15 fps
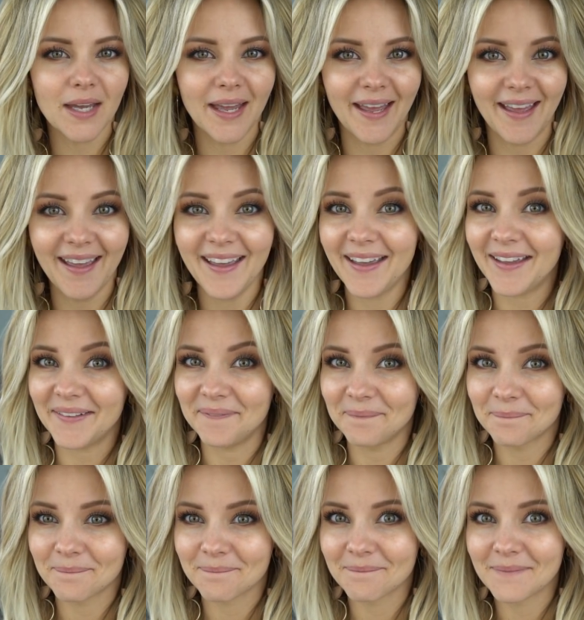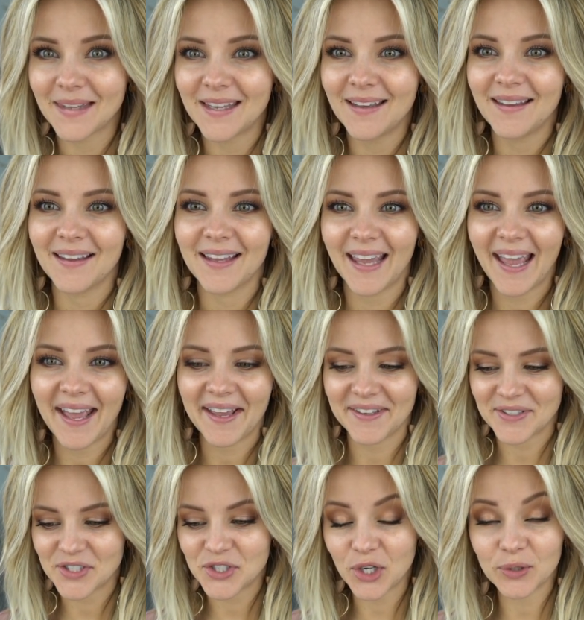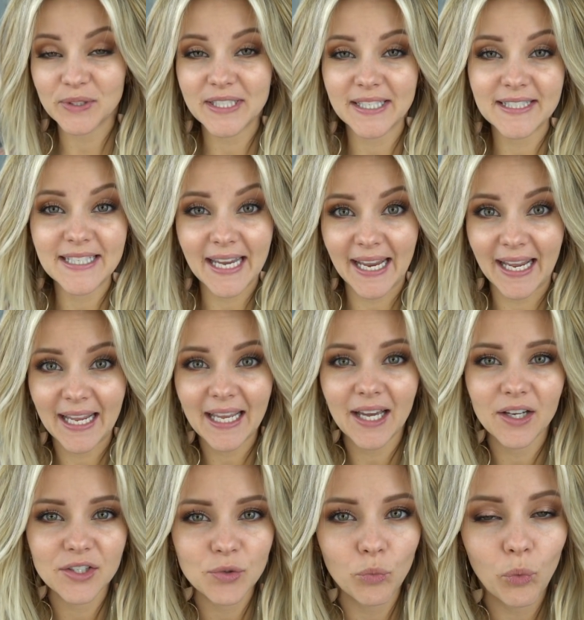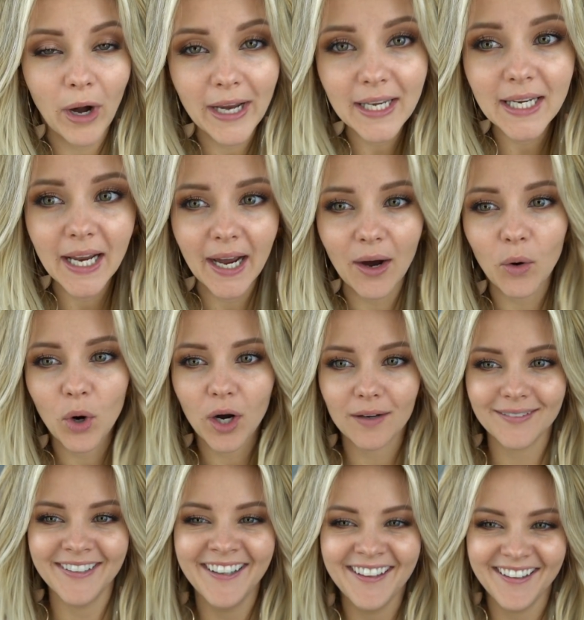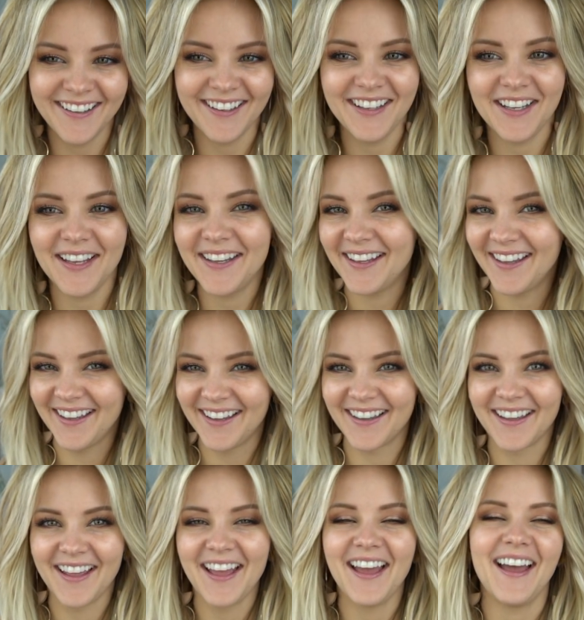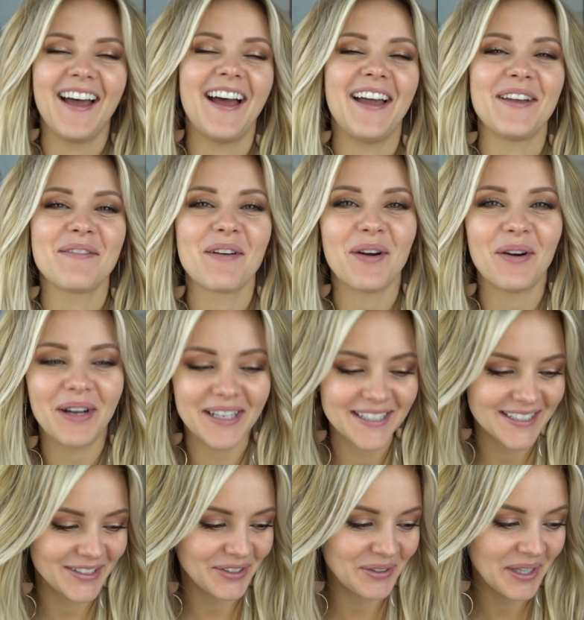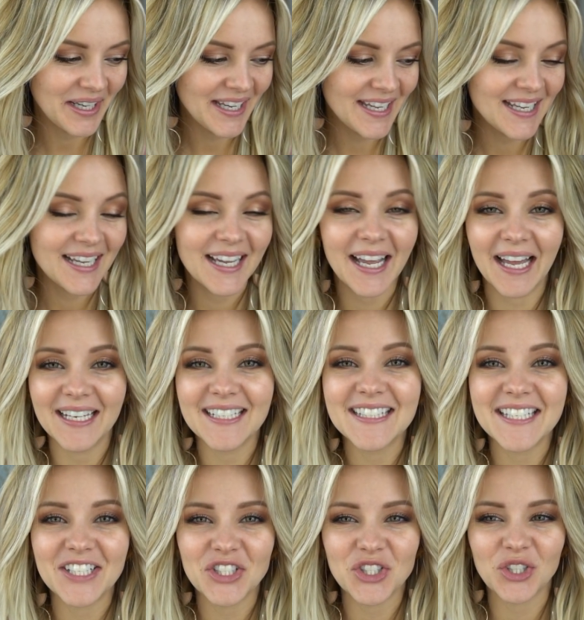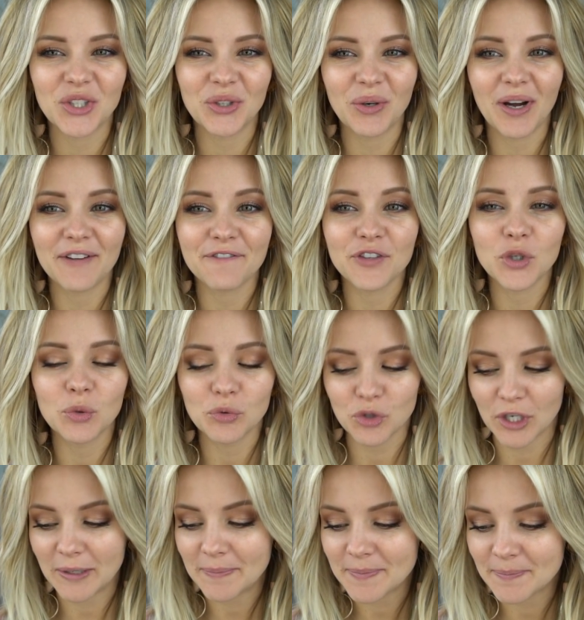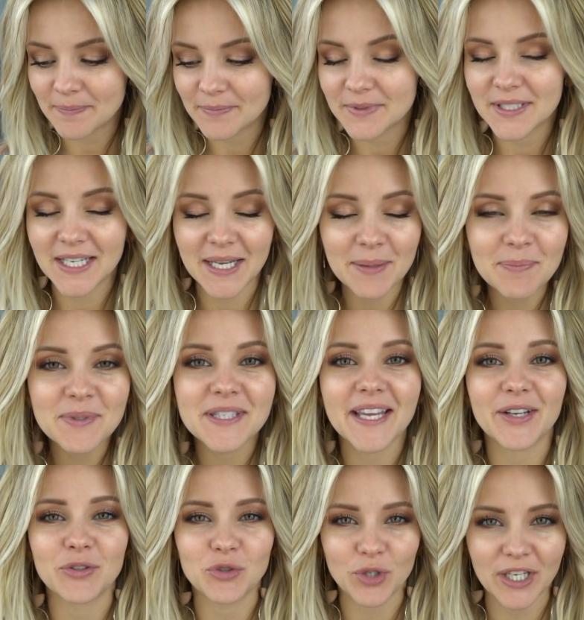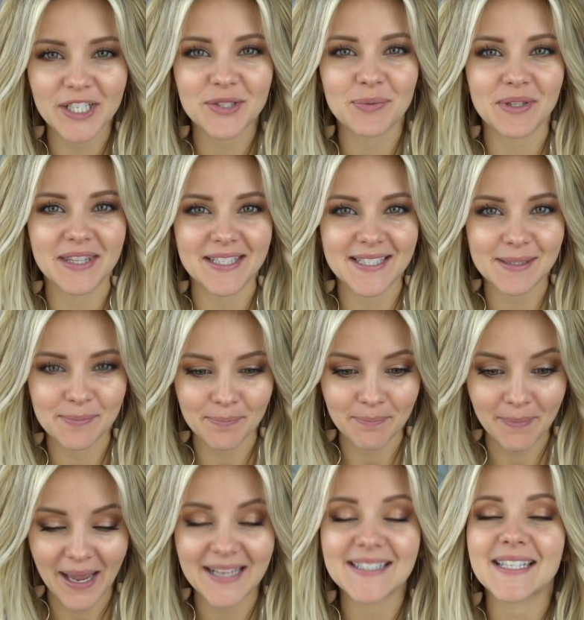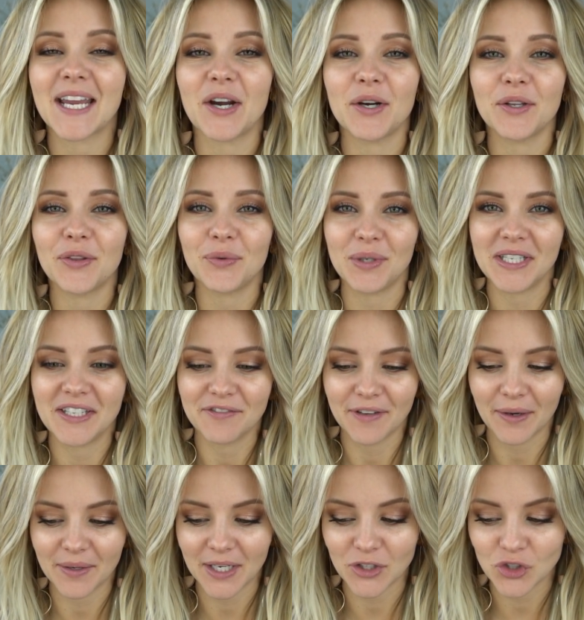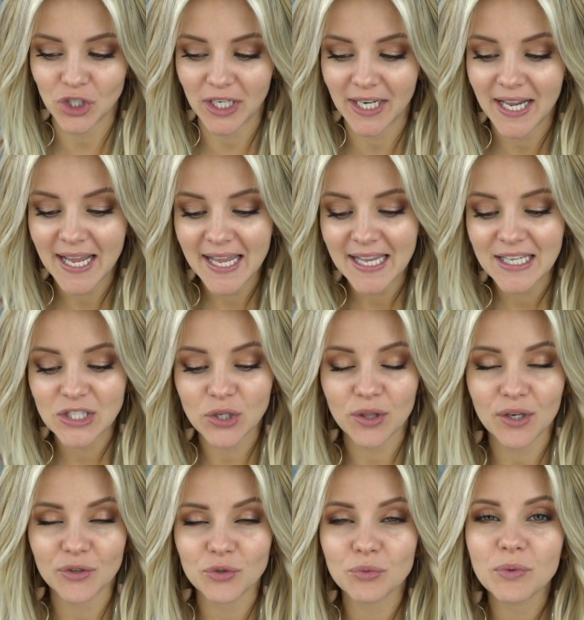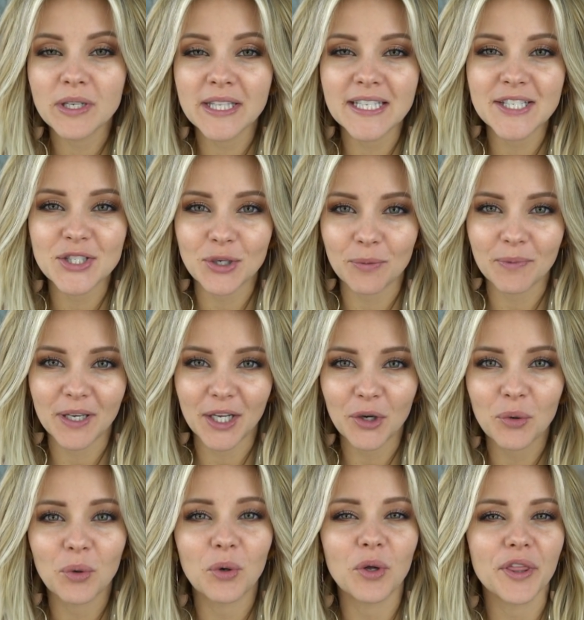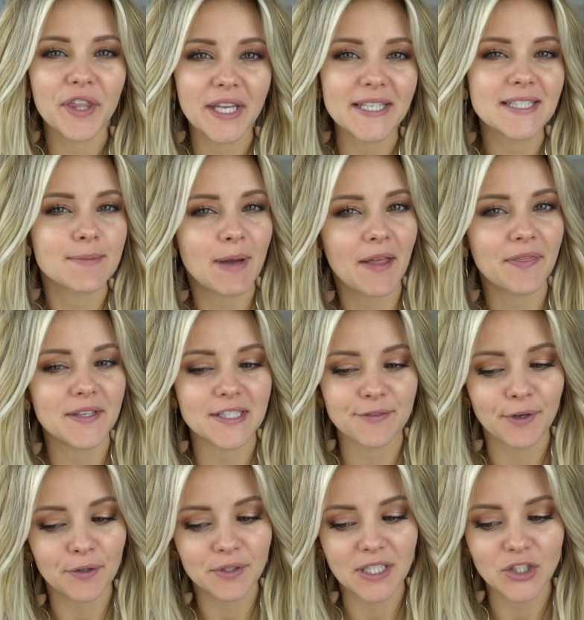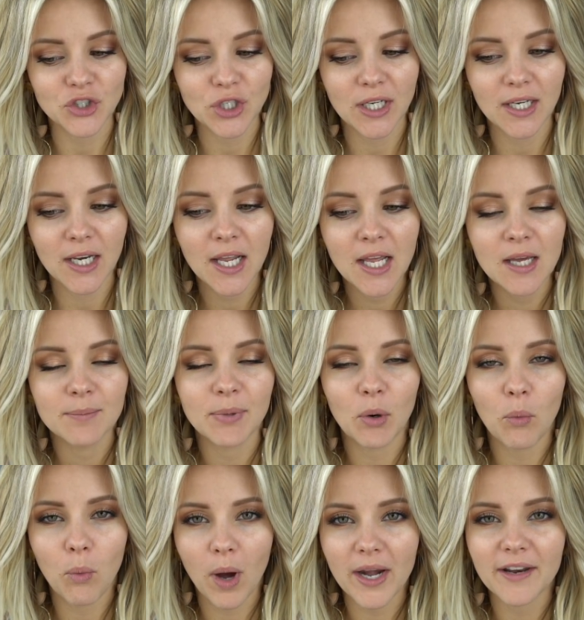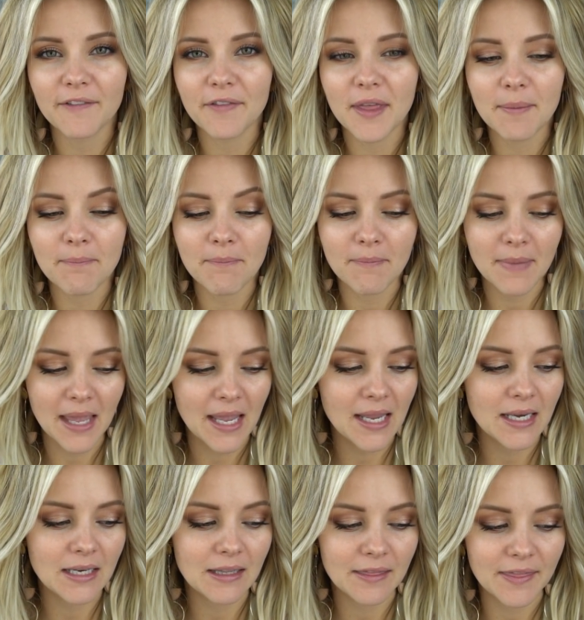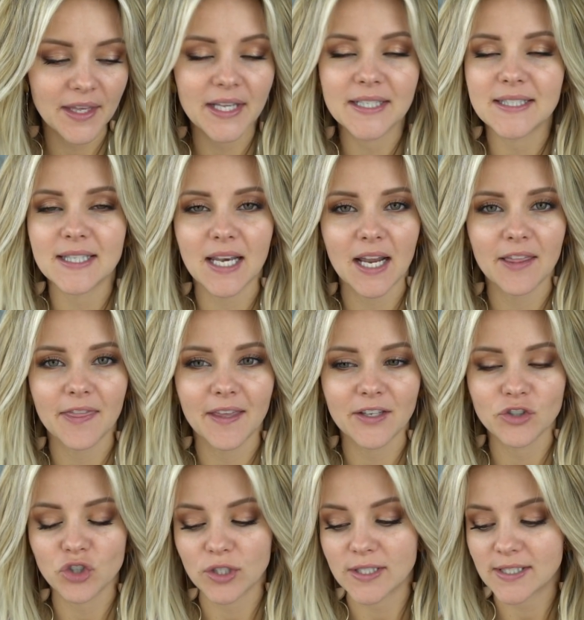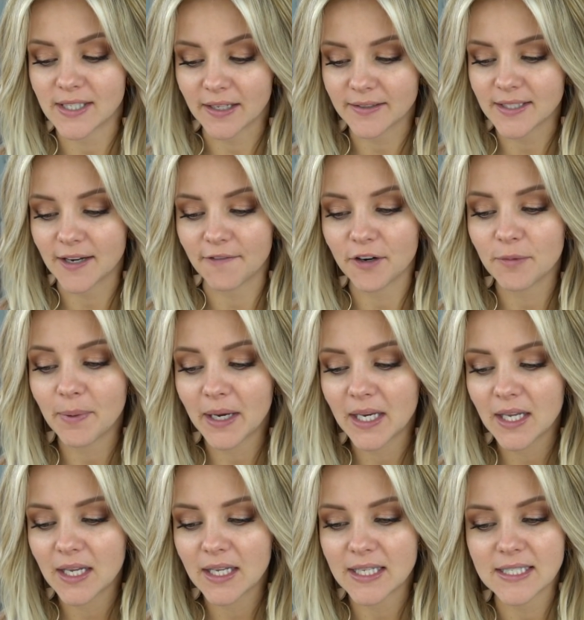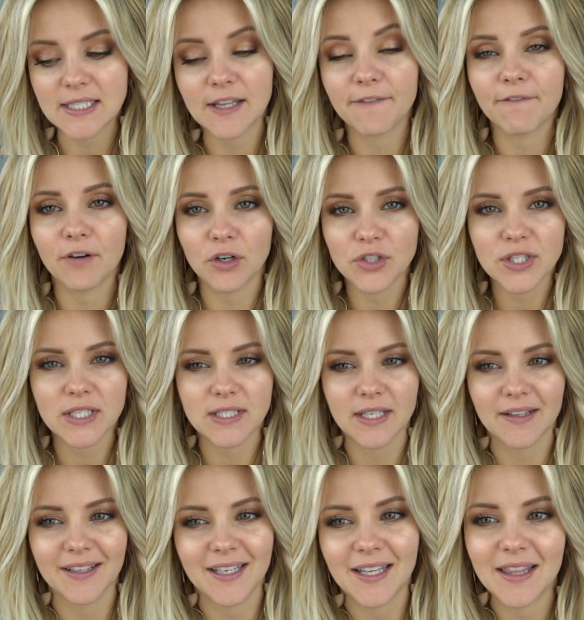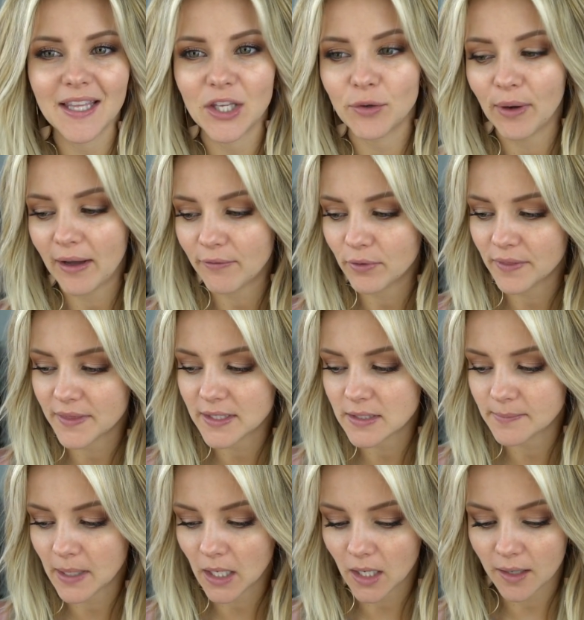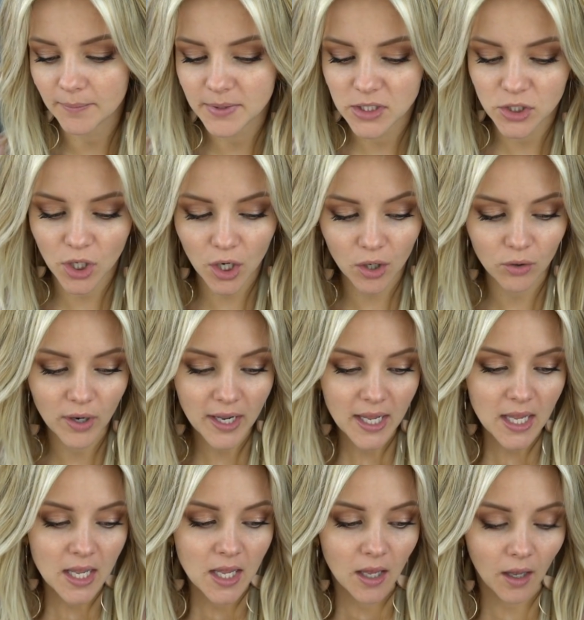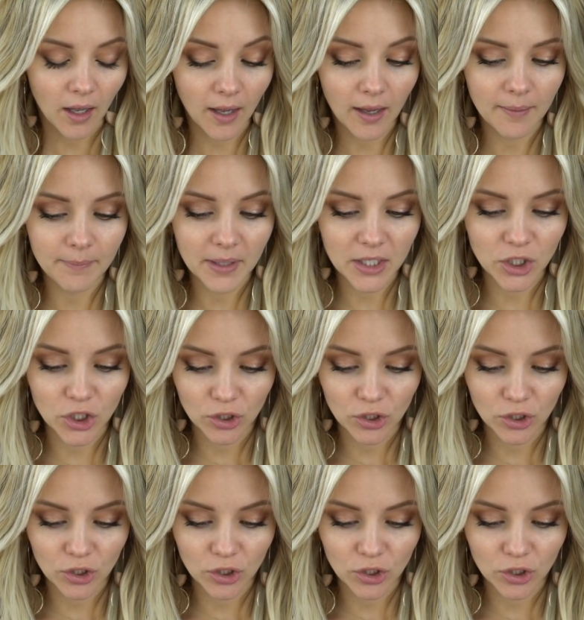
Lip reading: Hey. Okay, so today, right now, I am going to kind of teach you a few tips and tricks with this Maskcara 3D foundation. So there's really so many cool things about this foundation, but one of the main things that I think just sells everybody is the versatility that you have with this makeup. So I'm